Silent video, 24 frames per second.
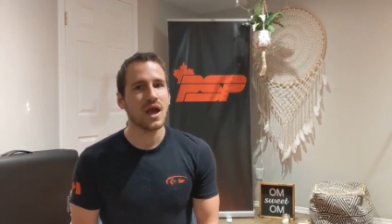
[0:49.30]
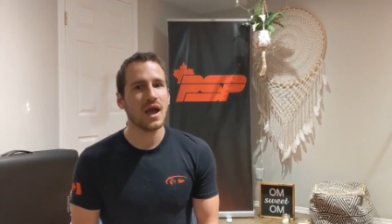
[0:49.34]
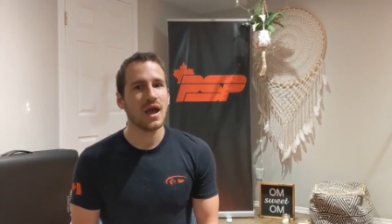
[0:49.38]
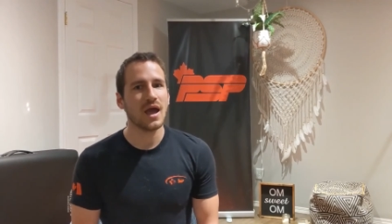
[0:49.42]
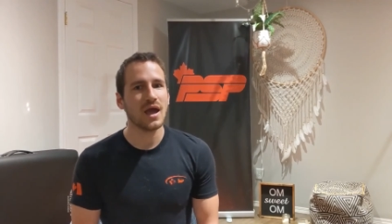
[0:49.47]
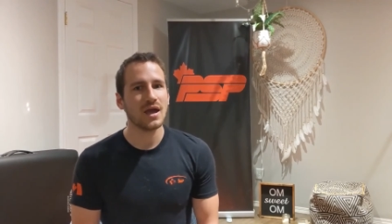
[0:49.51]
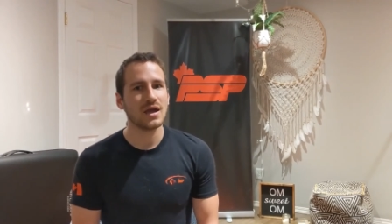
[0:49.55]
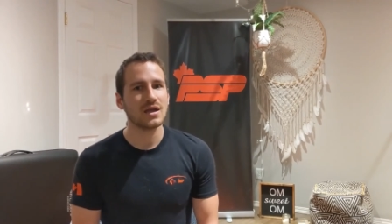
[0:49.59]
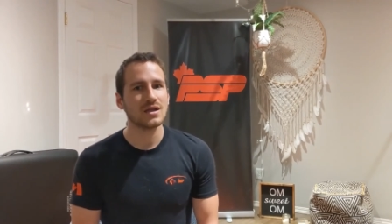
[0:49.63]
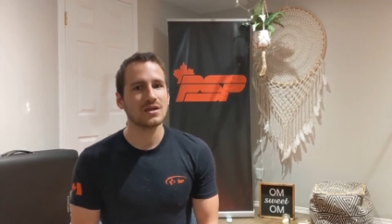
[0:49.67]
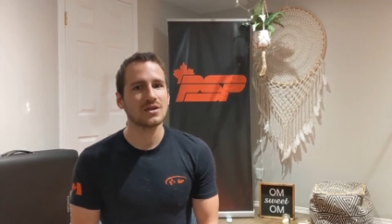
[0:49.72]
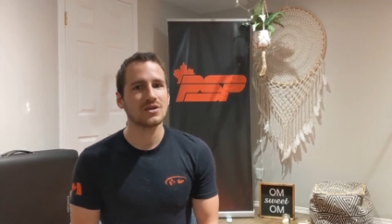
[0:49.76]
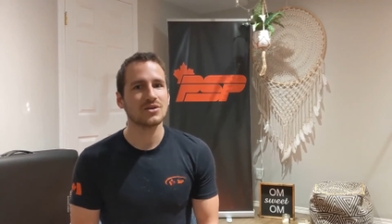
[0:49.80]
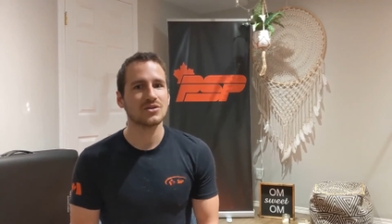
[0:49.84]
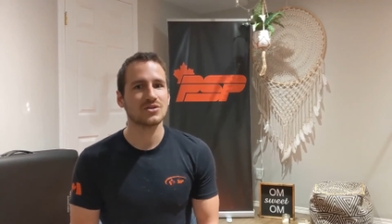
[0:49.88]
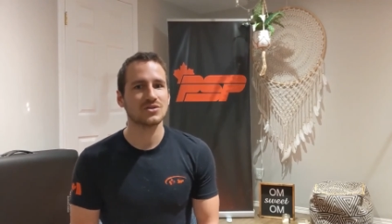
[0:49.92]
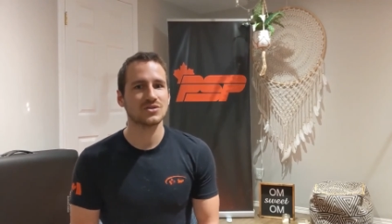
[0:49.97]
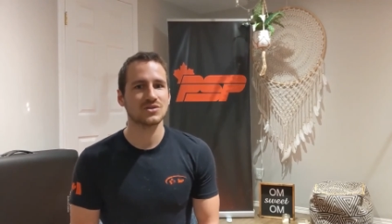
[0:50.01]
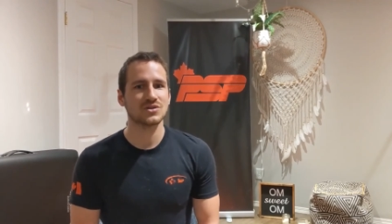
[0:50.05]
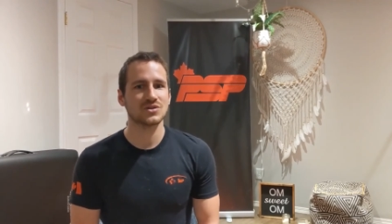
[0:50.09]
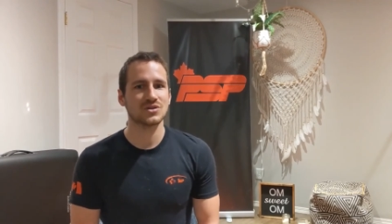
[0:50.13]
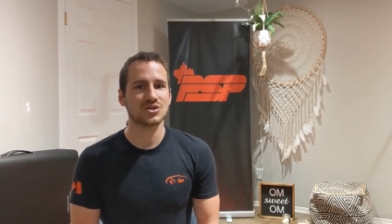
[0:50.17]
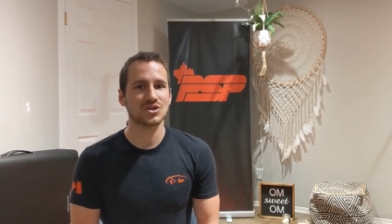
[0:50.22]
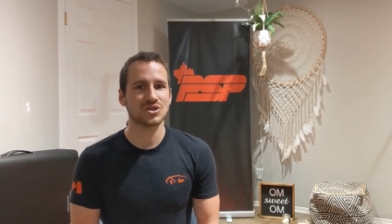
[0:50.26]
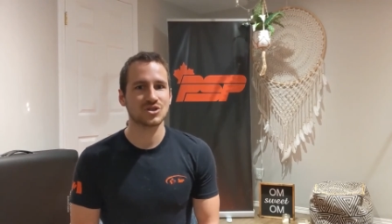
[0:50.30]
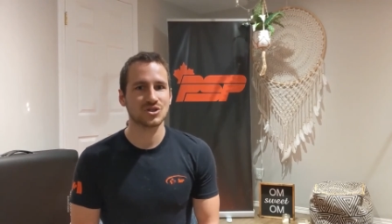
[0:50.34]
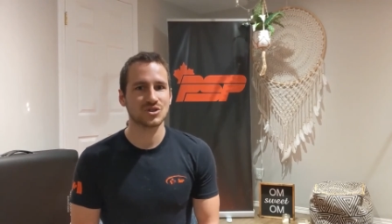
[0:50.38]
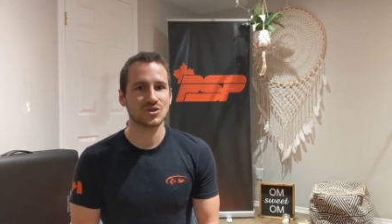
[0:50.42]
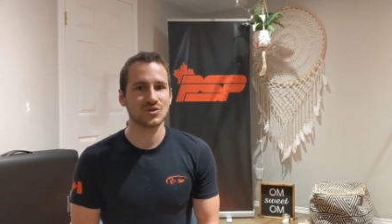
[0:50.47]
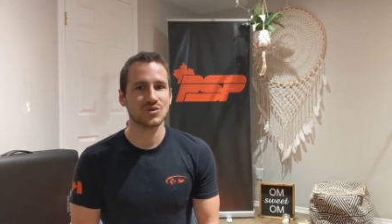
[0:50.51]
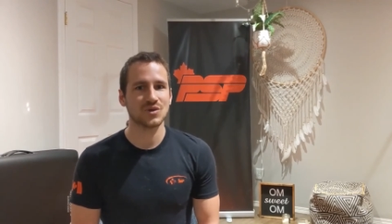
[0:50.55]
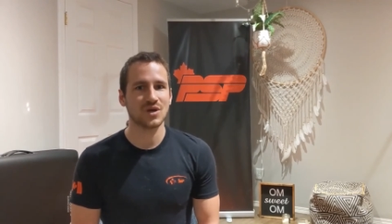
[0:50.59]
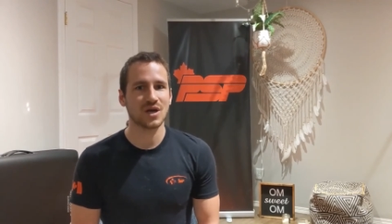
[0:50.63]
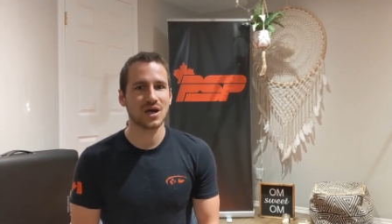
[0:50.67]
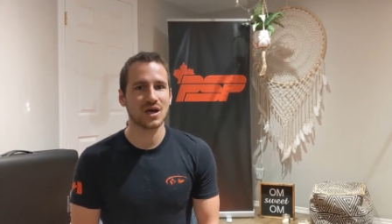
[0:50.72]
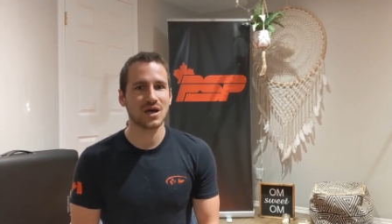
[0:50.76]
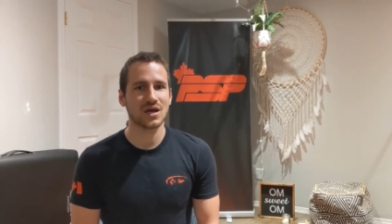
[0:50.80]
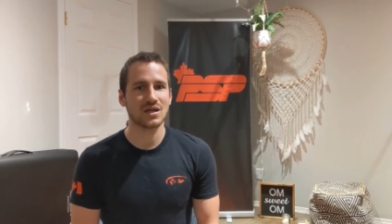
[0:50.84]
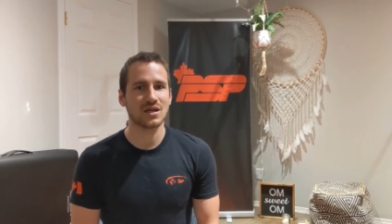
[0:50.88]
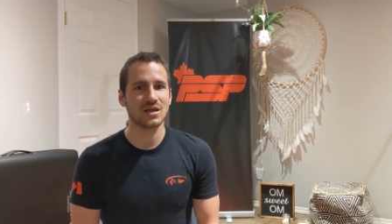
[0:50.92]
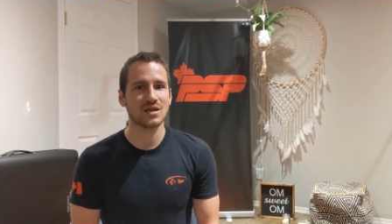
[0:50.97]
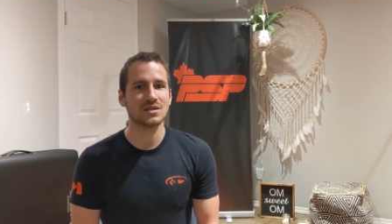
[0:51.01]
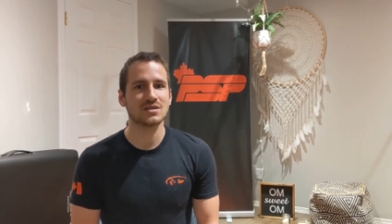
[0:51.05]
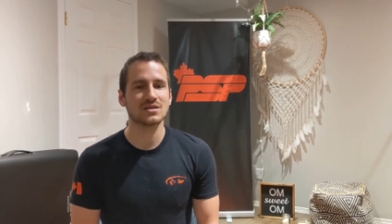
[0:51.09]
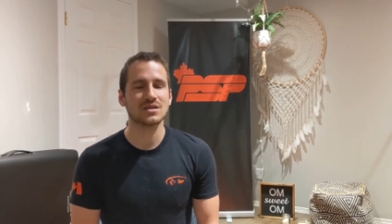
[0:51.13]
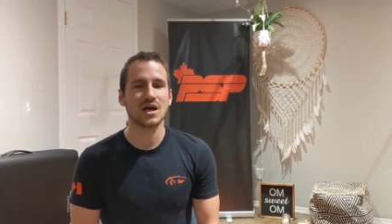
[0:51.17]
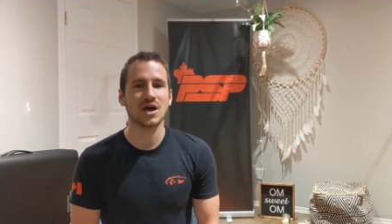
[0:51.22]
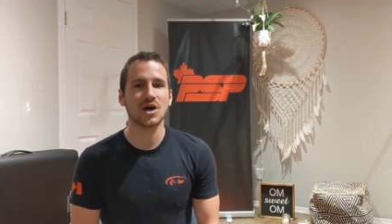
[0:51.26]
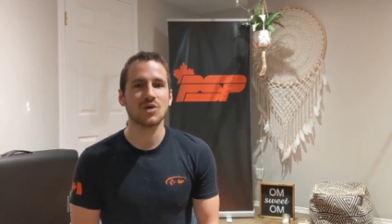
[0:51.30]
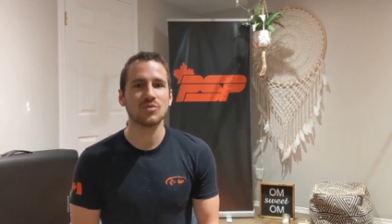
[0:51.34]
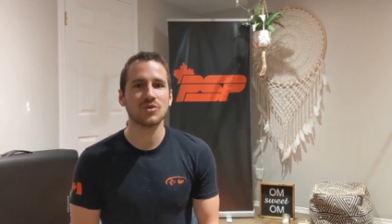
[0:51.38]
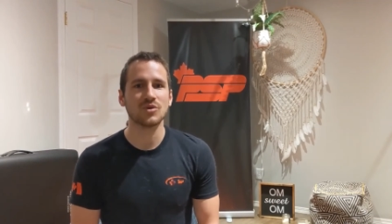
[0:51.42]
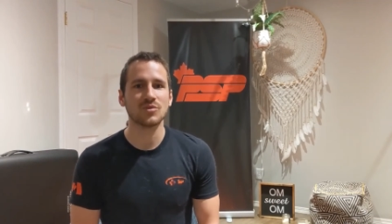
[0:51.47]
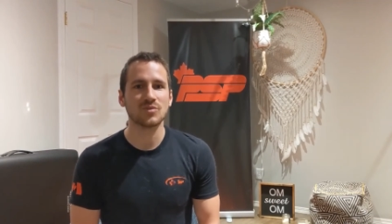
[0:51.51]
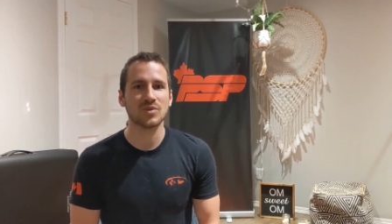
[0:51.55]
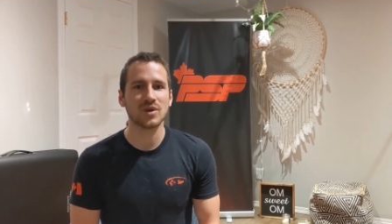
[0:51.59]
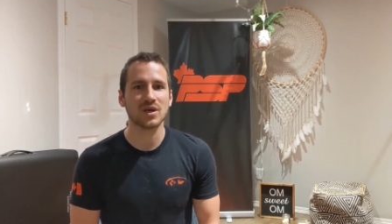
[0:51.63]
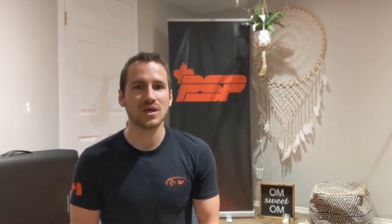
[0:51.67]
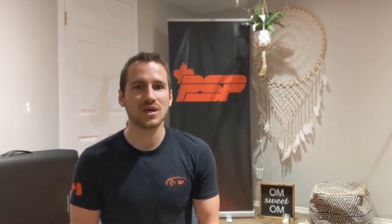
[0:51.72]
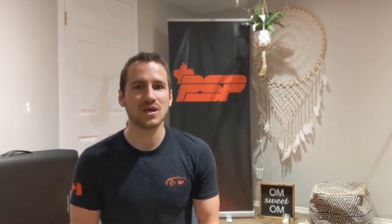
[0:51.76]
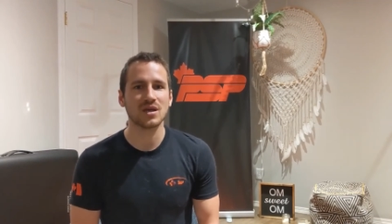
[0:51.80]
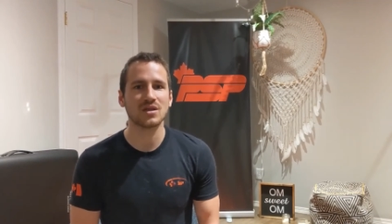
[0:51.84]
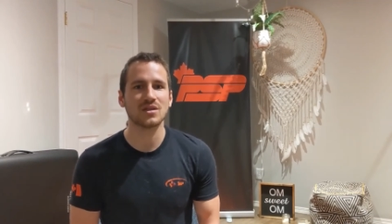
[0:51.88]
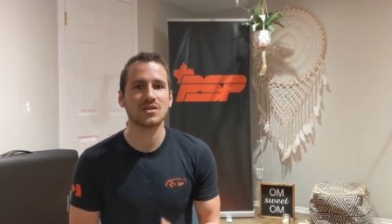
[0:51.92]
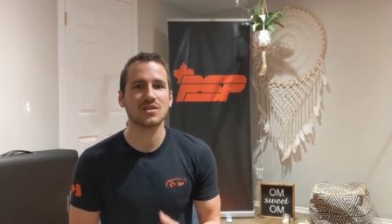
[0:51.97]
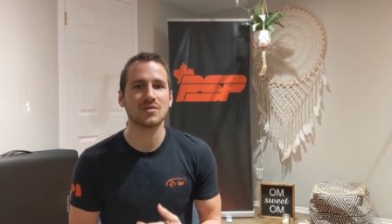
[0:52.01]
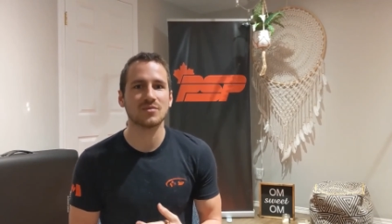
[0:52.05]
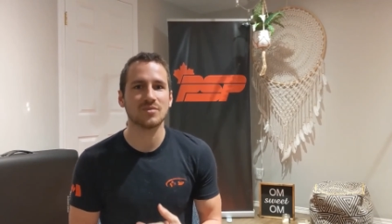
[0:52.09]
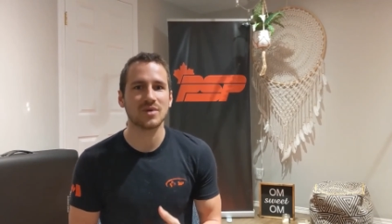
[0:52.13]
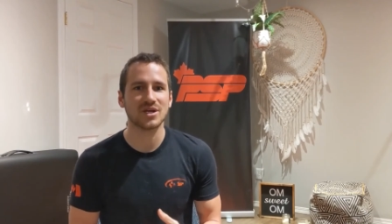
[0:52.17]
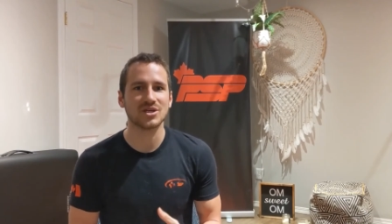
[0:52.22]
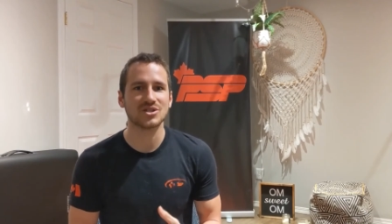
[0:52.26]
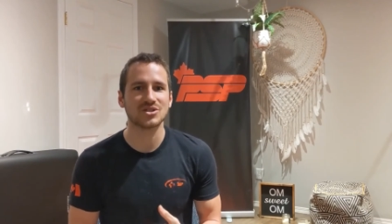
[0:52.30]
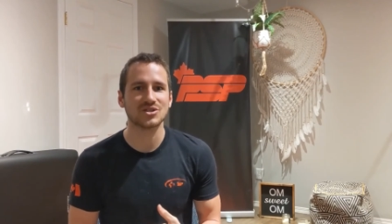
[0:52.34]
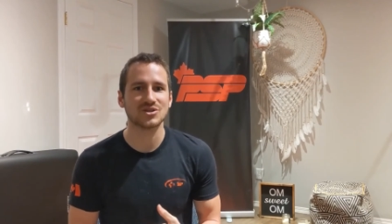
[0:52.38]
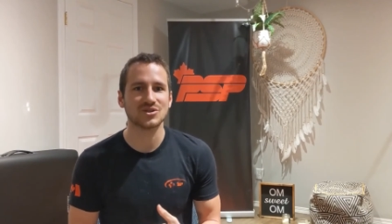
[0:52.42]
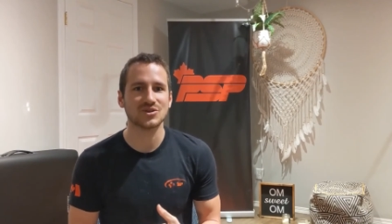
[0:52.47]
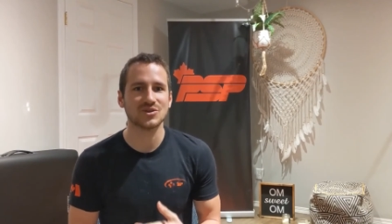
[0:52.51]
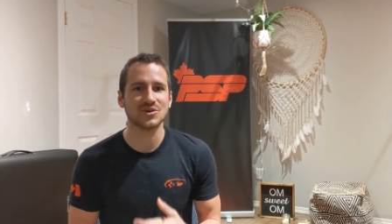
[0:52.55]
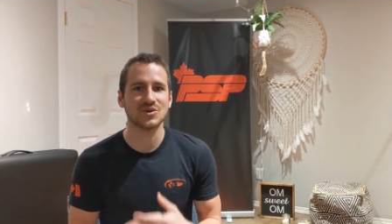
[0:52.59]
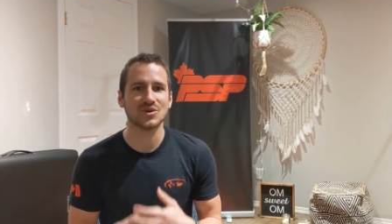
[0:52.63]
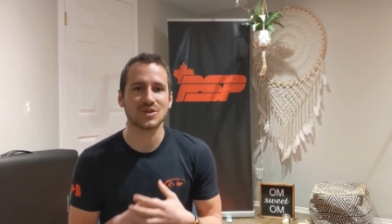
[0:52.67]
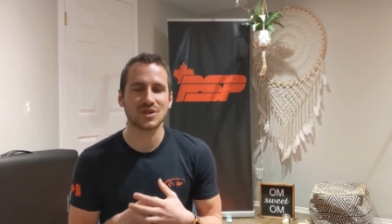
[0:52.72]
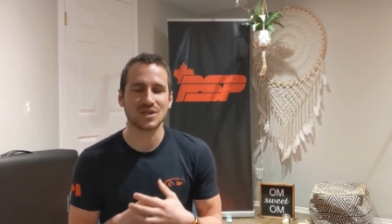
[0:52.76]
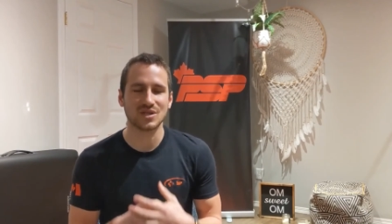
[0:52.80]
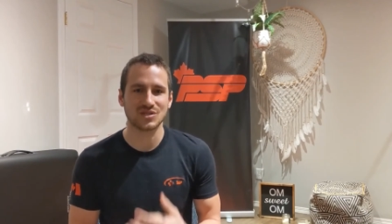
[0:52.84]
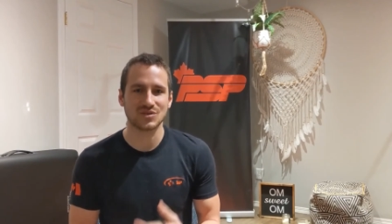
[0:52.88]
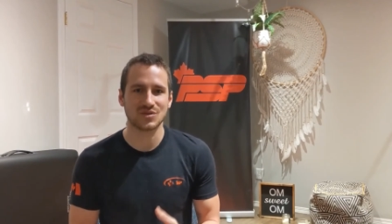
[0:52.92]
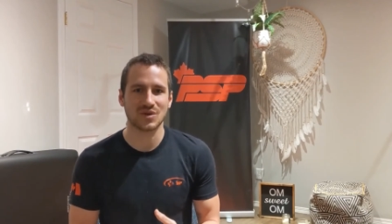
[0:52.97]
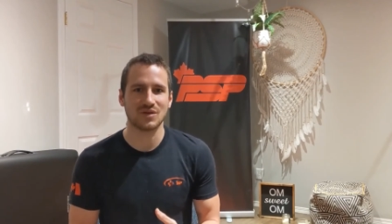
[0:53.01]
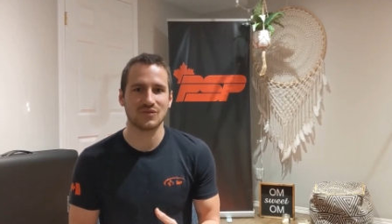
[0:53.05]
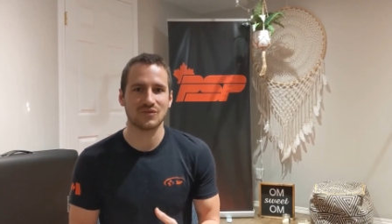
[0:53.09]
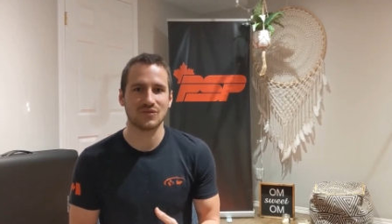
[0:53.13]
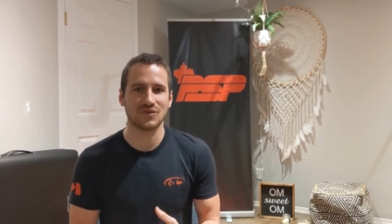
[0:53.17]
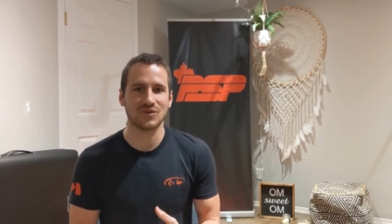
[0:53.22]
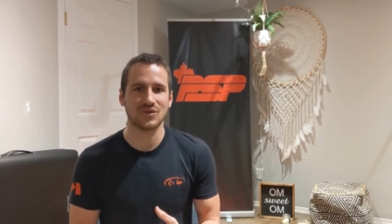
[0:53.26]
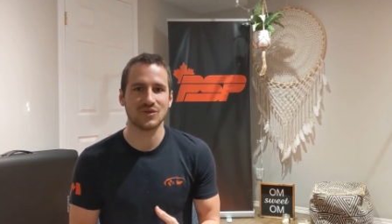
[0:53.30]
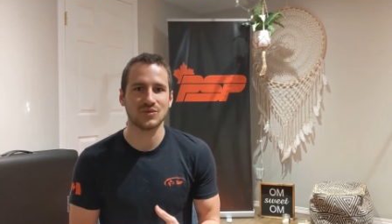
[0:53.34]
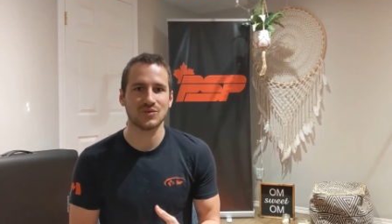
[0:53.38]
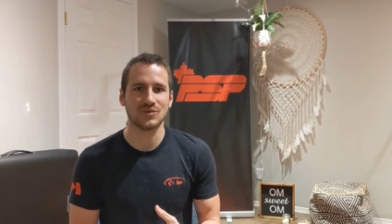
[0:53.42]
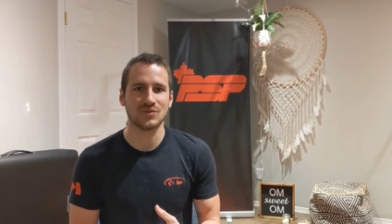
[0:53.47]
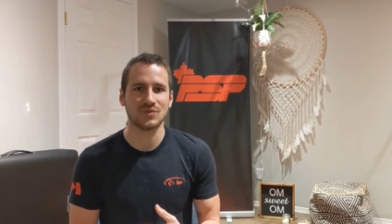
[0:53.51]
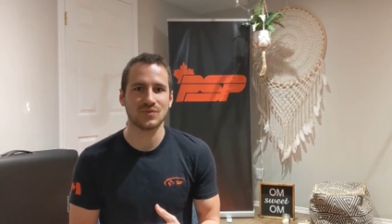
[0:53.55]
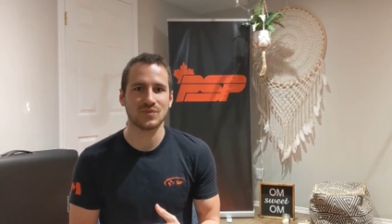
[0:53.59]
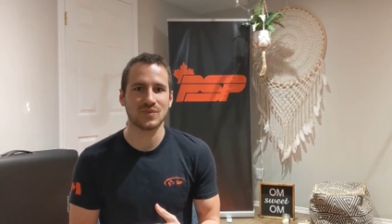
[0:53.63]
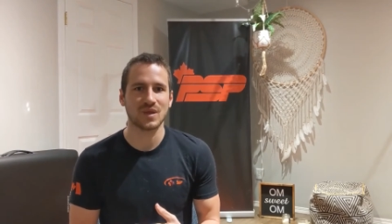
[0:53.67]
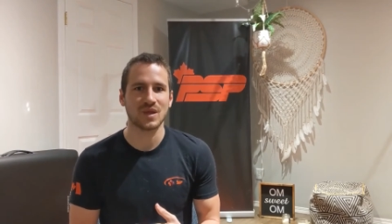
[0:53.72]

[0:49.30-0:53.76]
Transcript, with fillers: and there's a shoe guide to help you pick the best shoe that's right for you.